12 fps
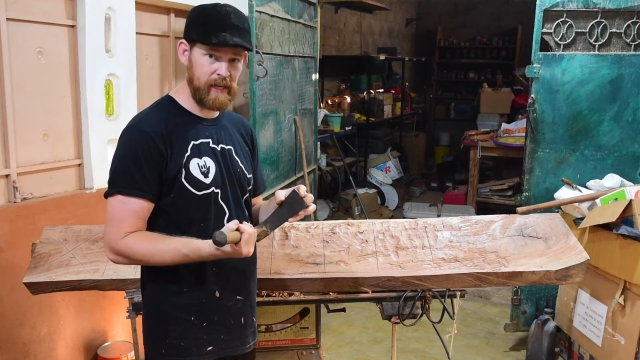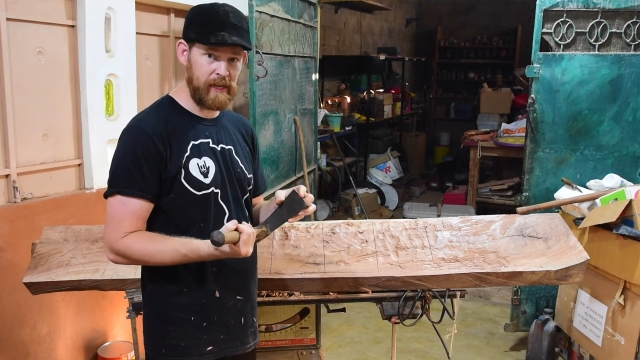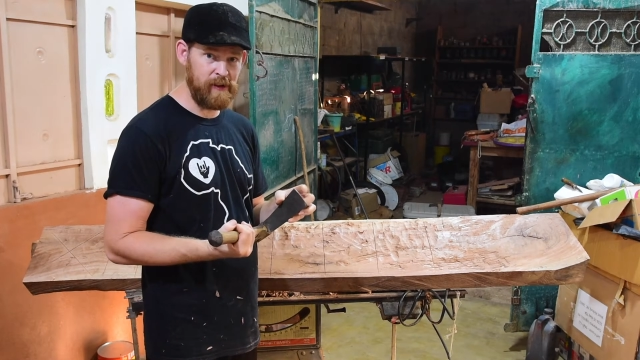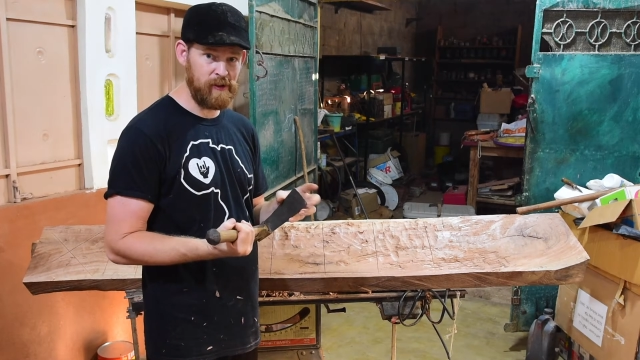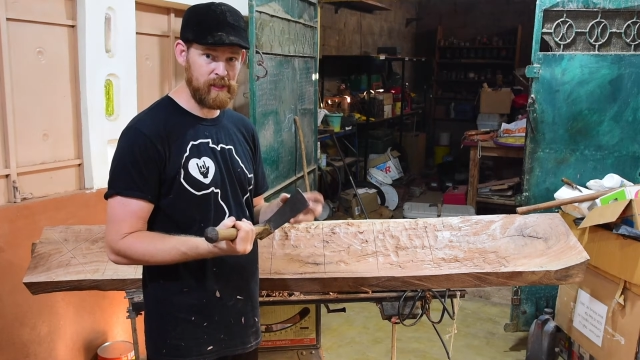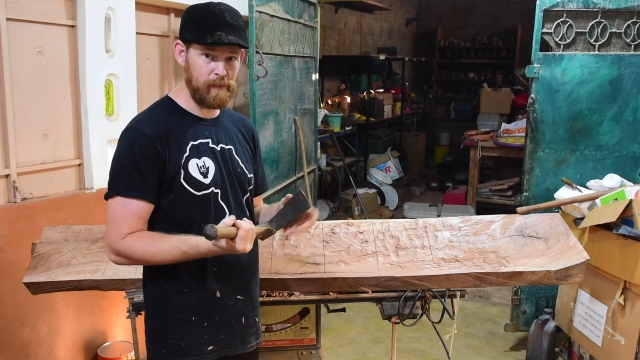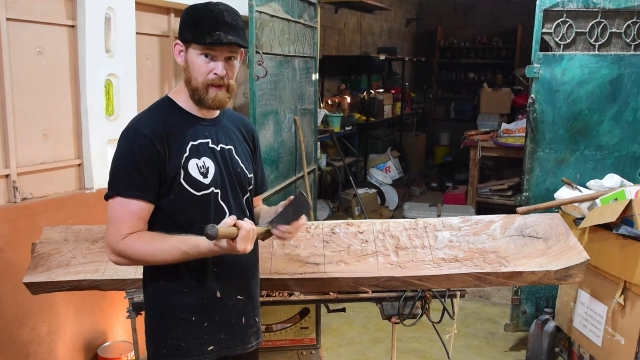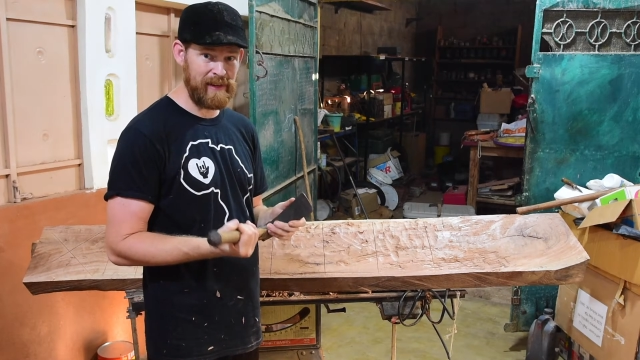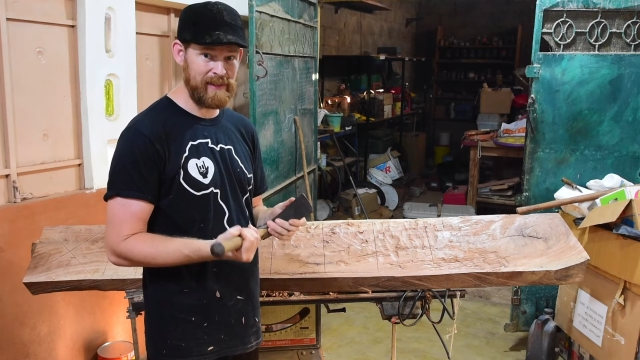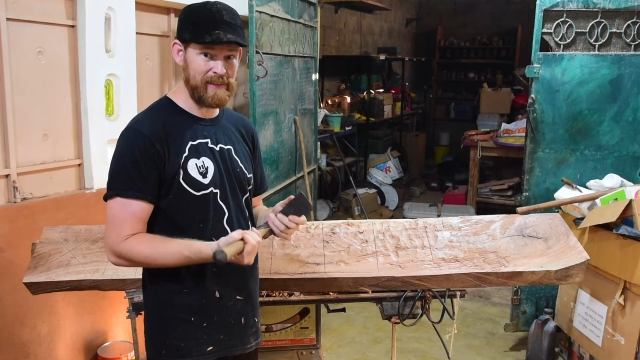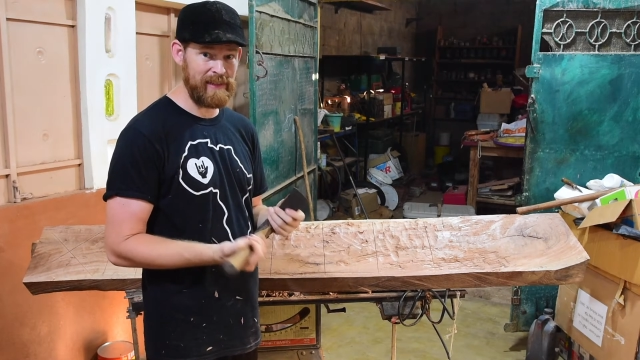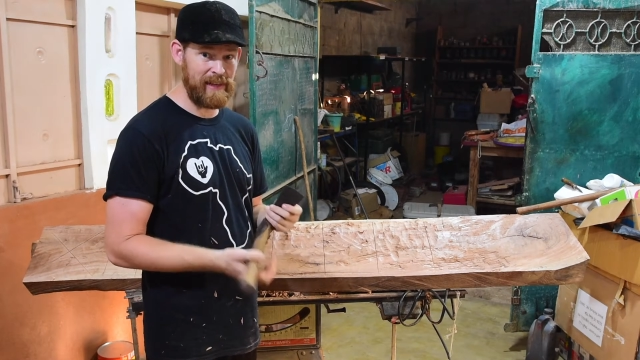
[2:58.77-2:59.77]
I notice about
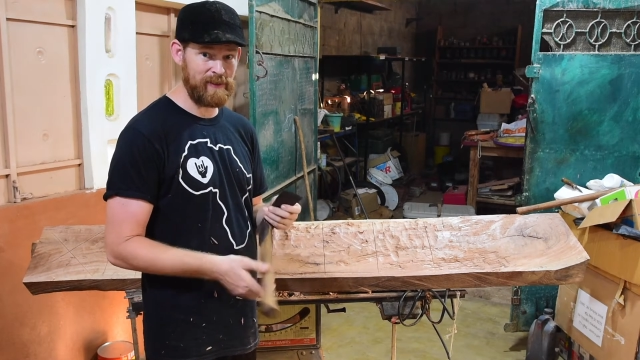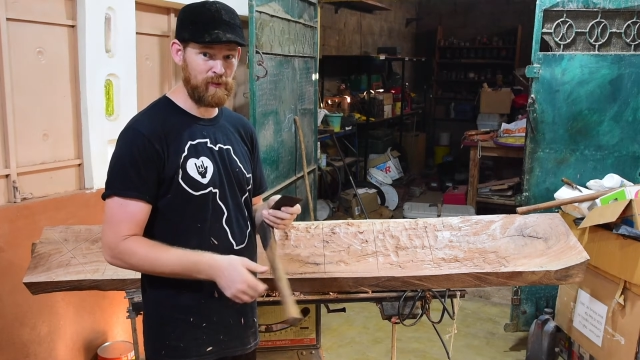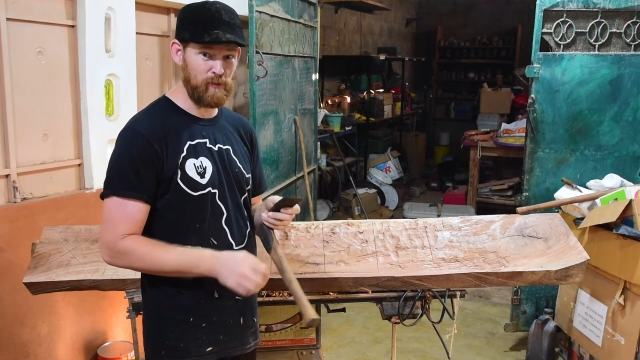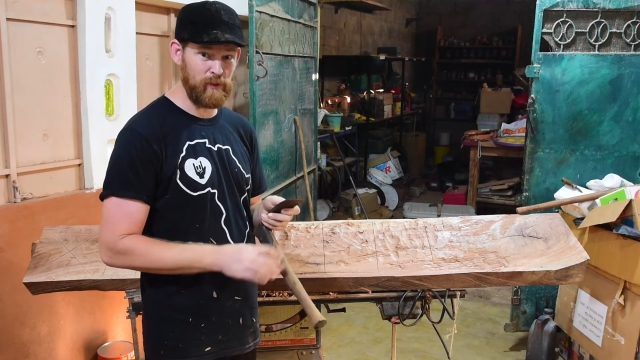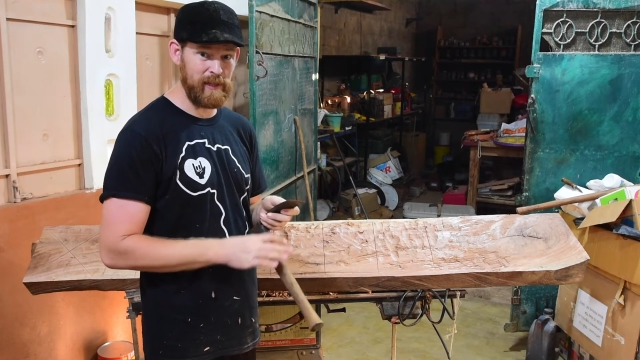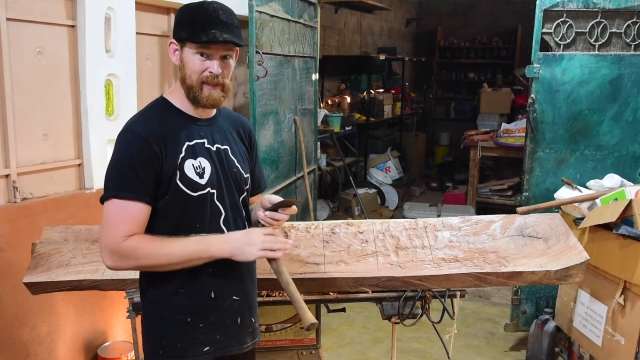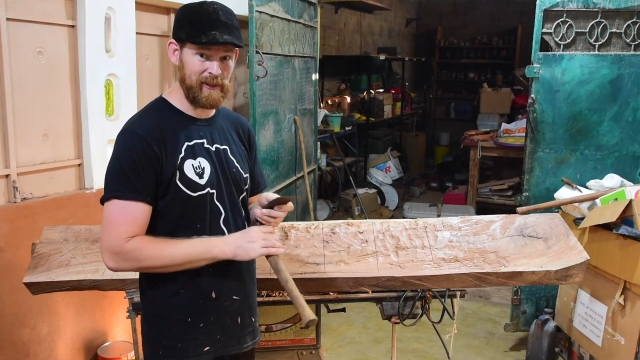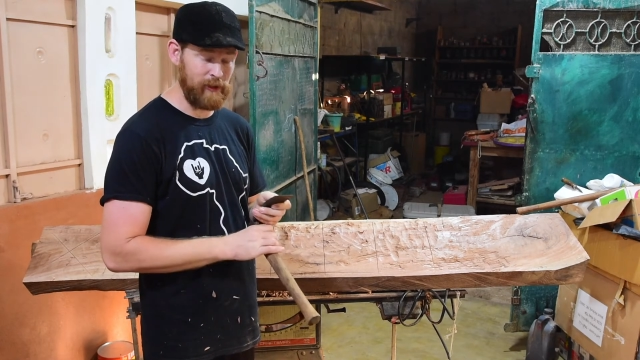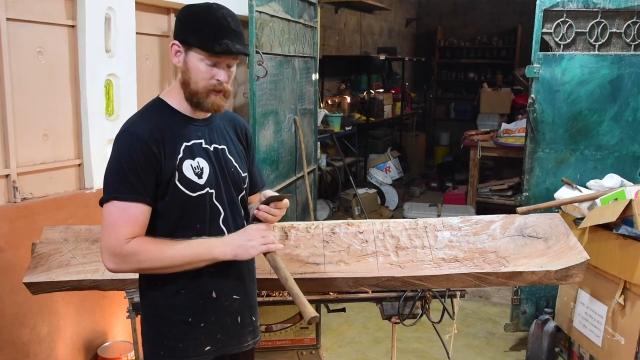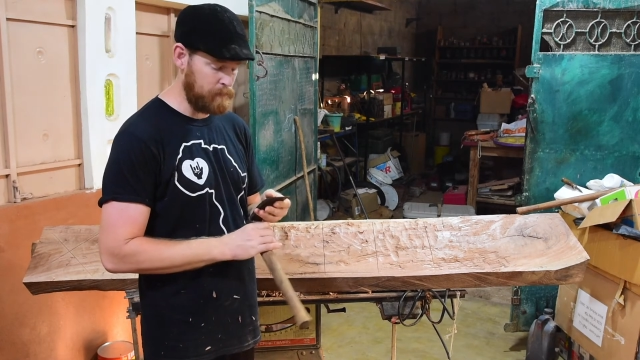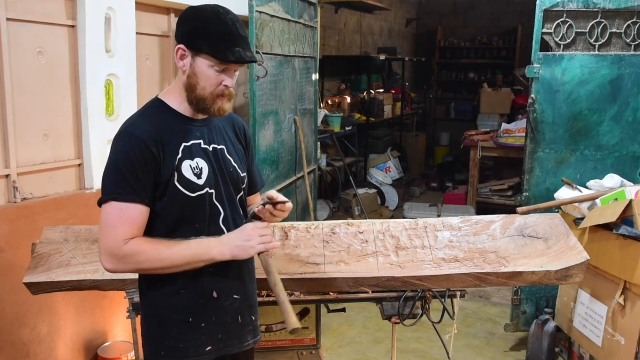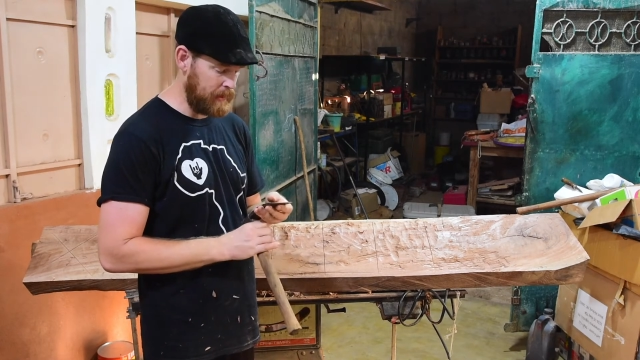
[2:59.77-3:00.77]
it is it has a really
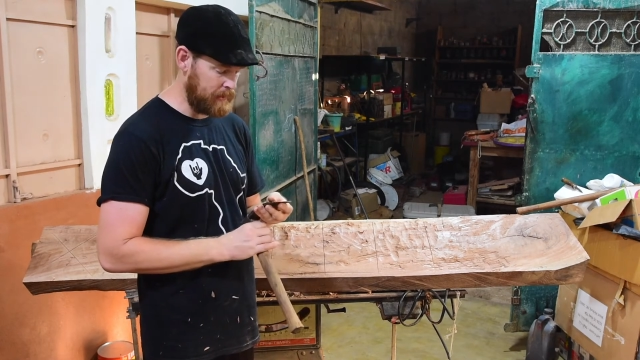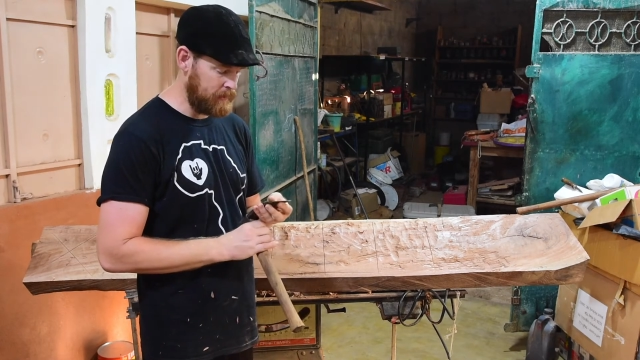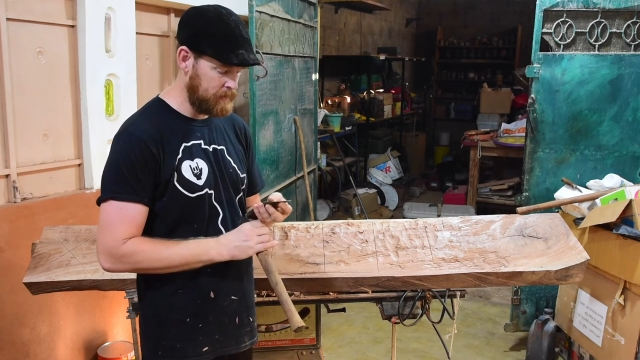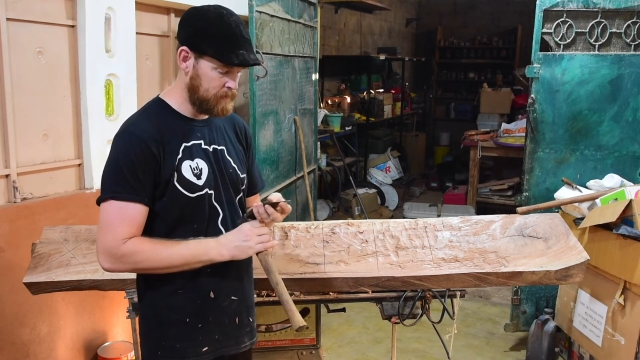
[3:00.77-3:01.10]
good bite.